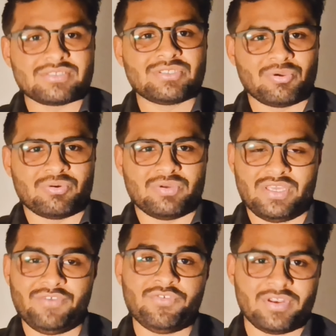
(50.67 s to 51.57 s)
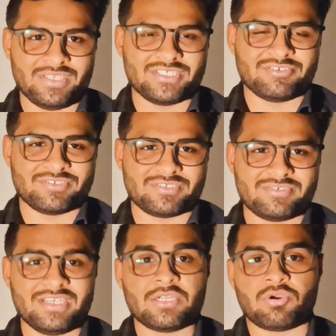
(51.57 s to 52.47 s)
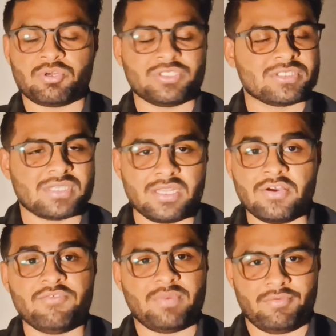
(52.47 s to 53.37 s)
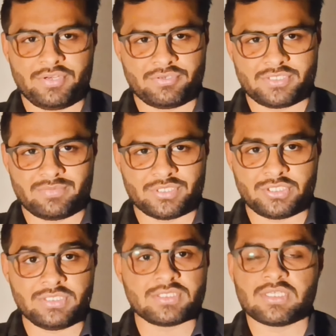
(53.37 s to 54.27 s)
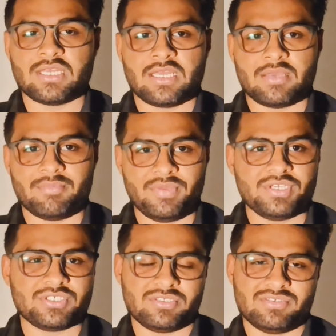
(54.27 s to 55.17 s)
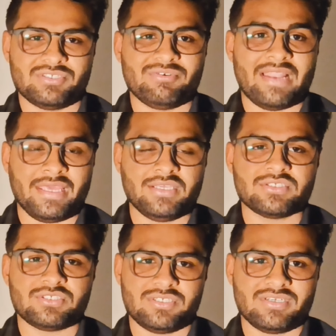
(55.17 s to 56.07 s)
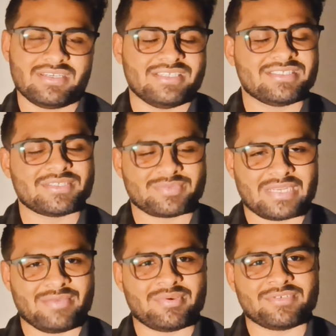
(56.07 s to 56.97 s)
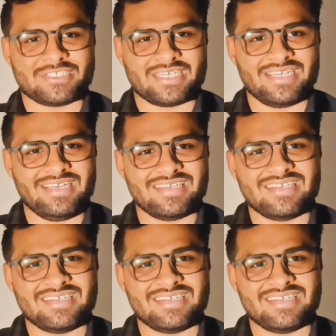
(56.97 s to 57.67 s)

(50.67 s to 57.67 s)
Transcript: So, if you're an engineering student or just love power electronics and machines, make sure to like, share and subscribe to our channel.